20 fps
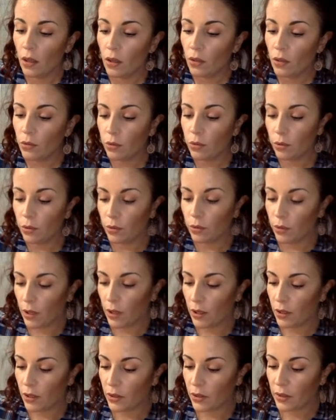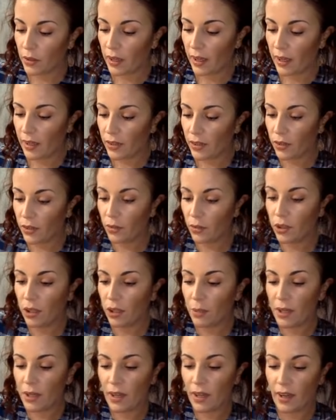Ooh, okay, so
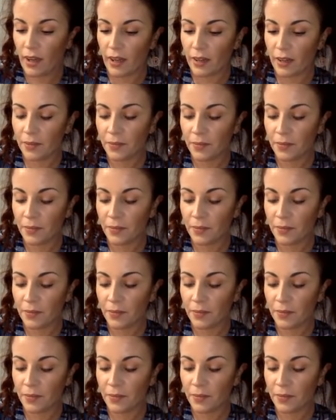Gemini.